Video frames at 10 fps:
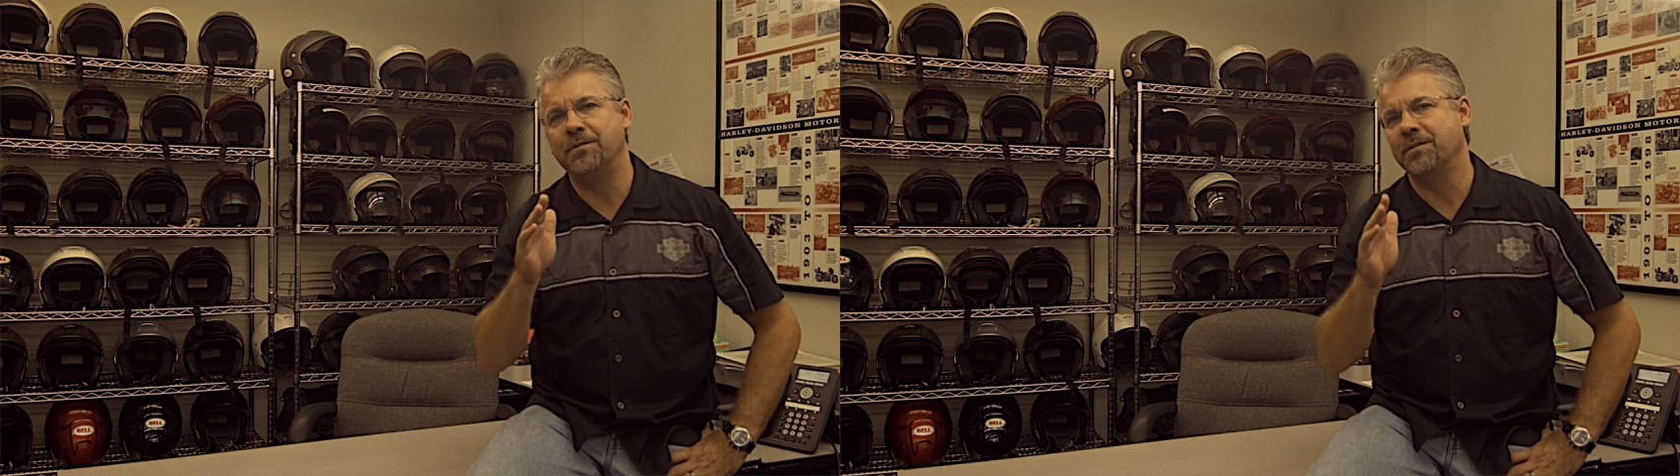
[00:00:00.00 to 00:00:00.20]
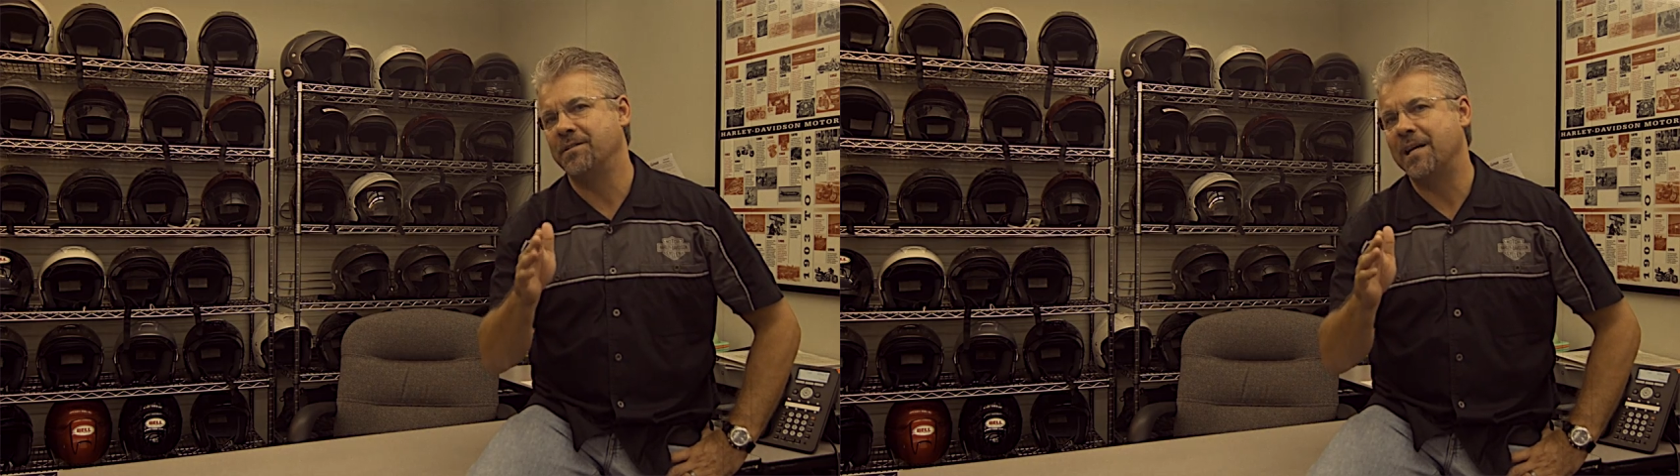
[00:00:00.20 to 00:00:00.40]

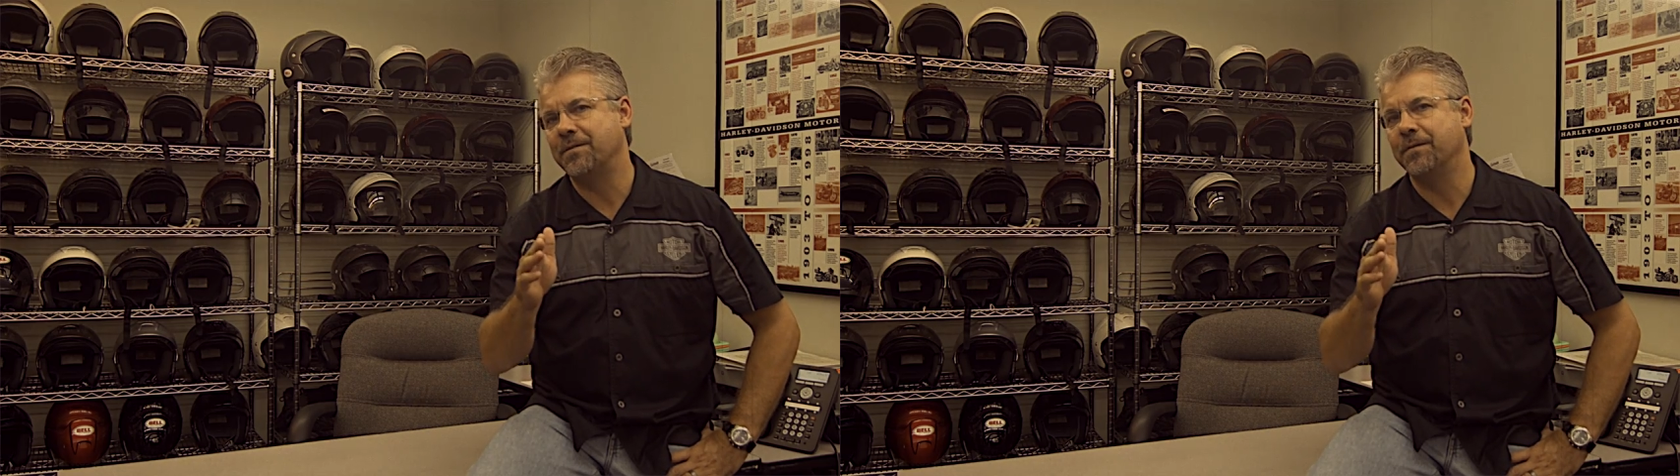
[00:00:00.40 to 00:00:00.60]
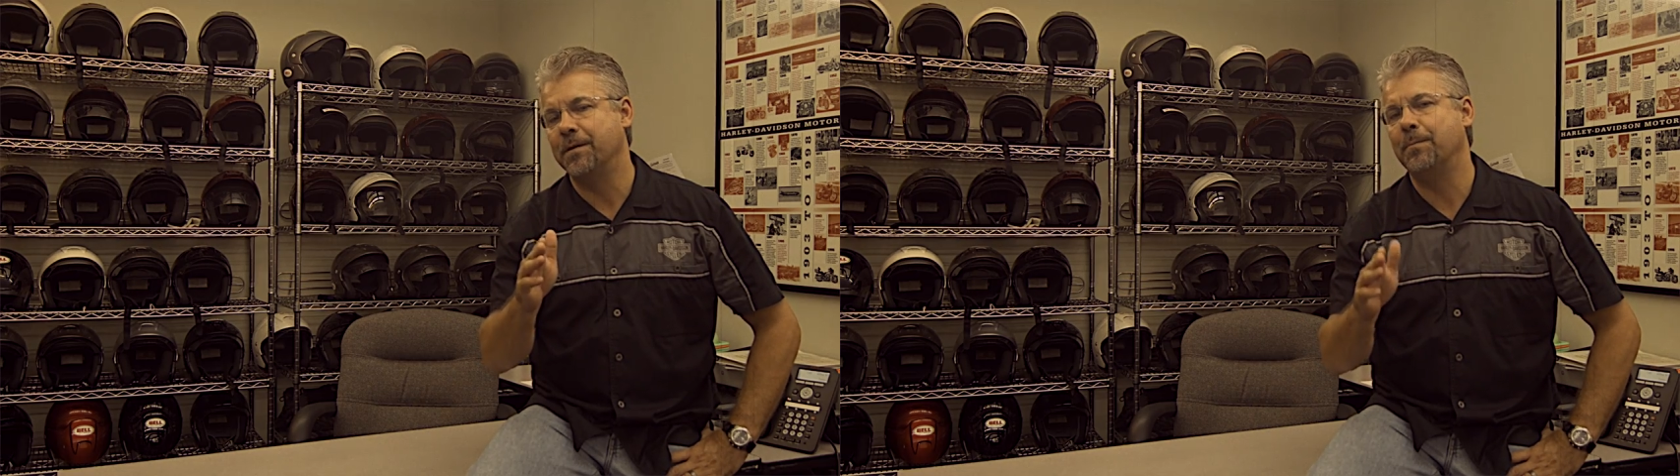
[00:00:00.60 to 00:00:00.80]

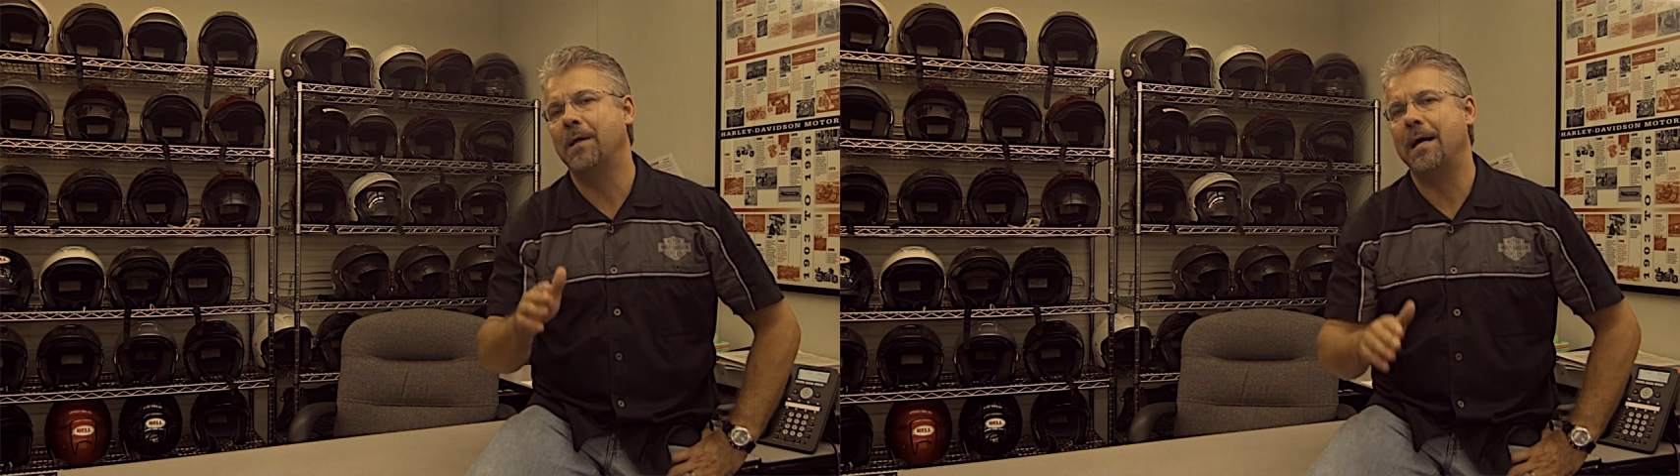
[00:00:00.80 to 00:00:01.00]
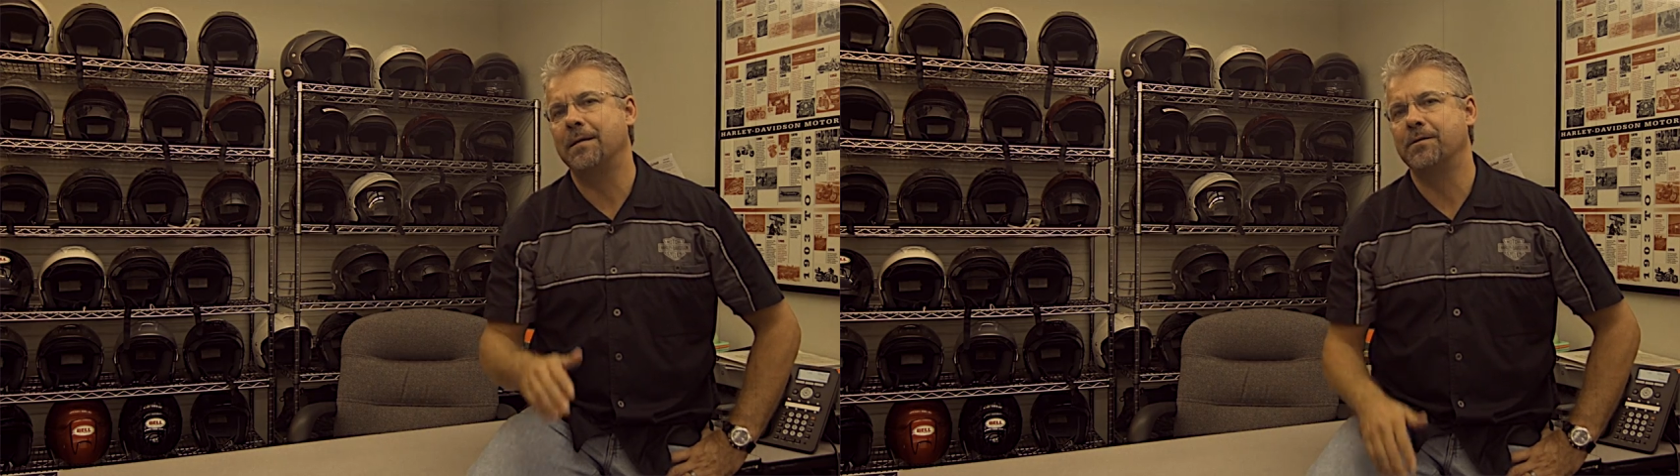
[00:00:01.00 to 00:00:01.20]
successfully
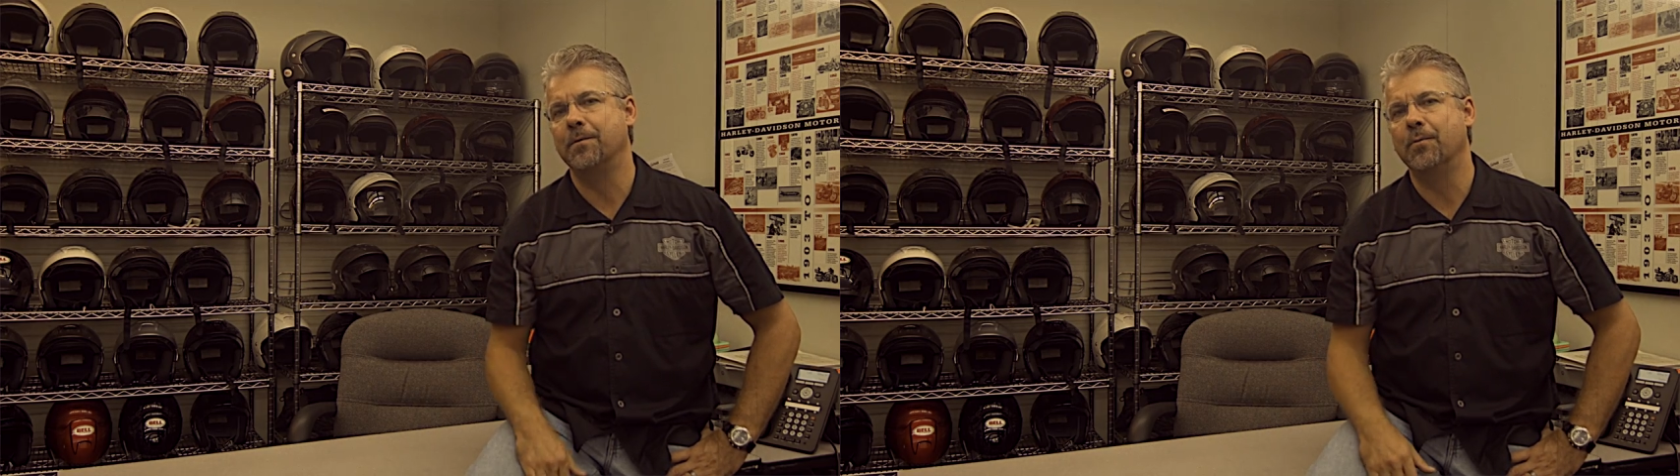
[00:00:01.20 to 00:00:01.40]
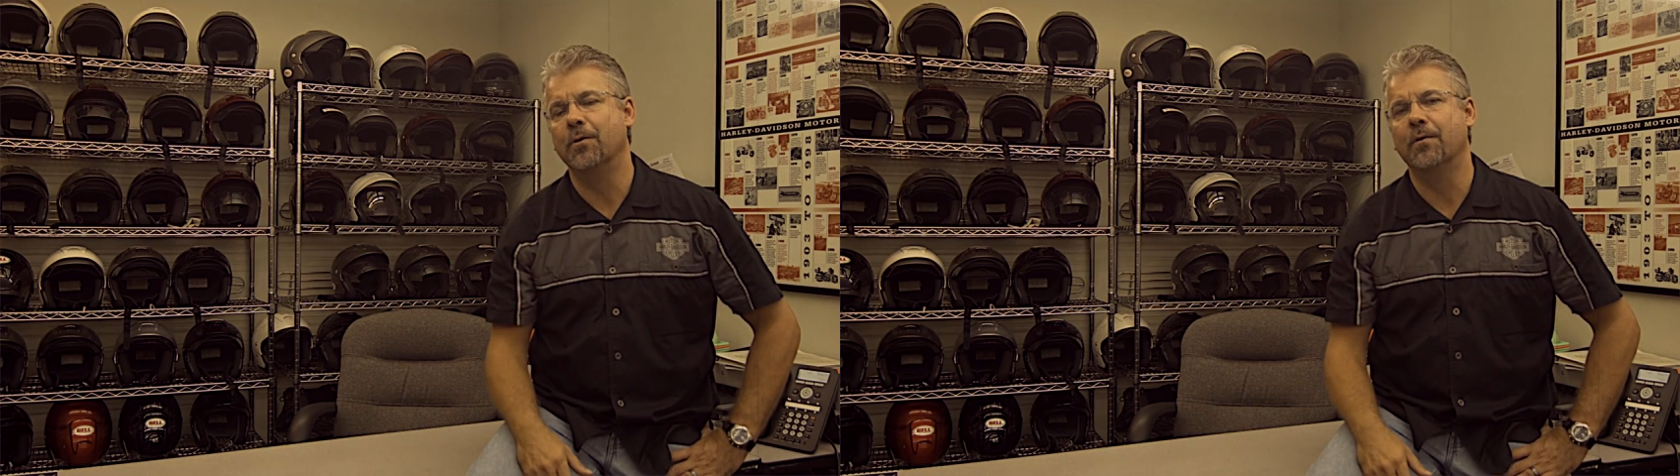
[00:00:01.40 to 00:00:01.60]
pass our
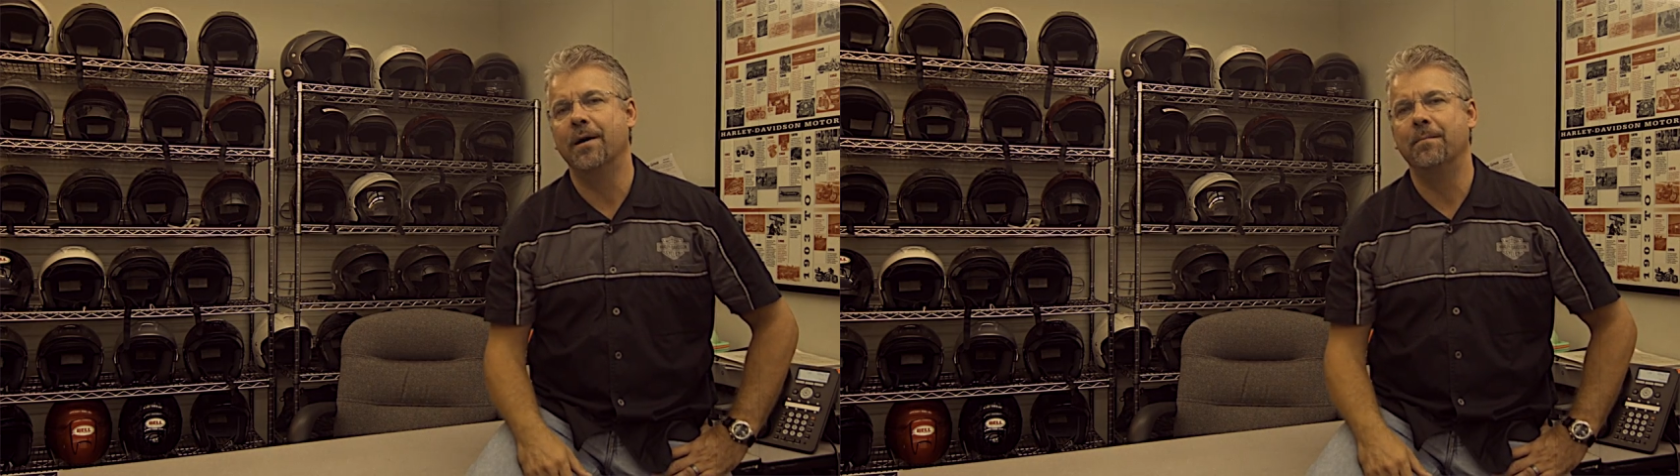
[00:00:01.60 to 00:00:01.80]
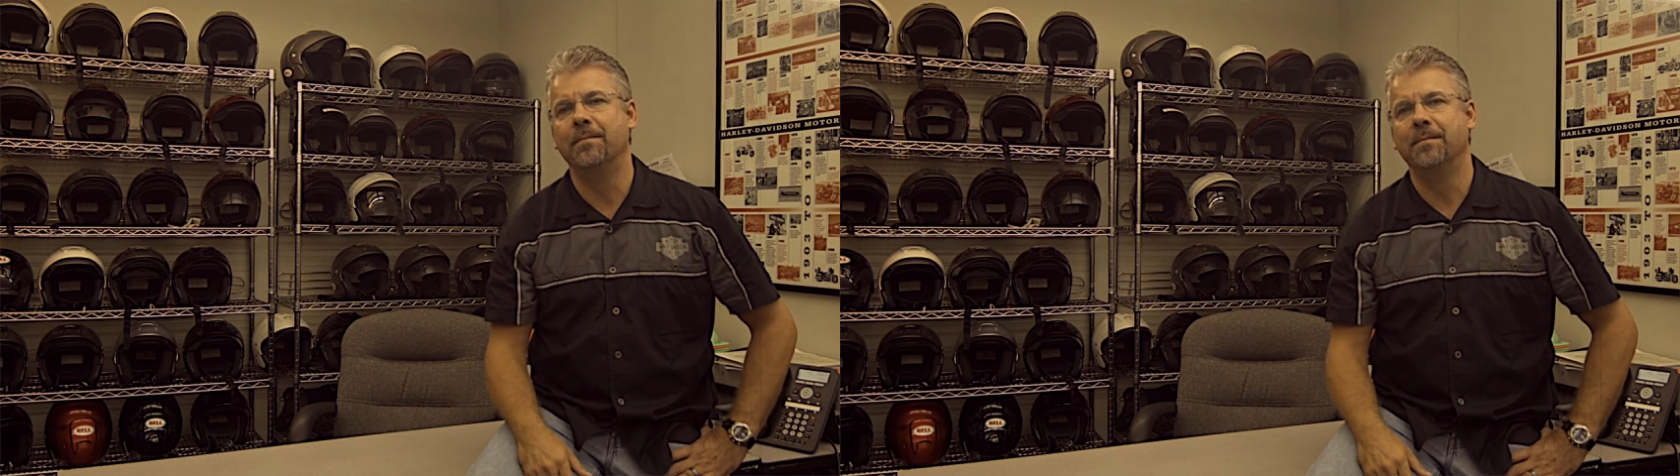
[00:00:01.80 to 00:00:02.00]
program.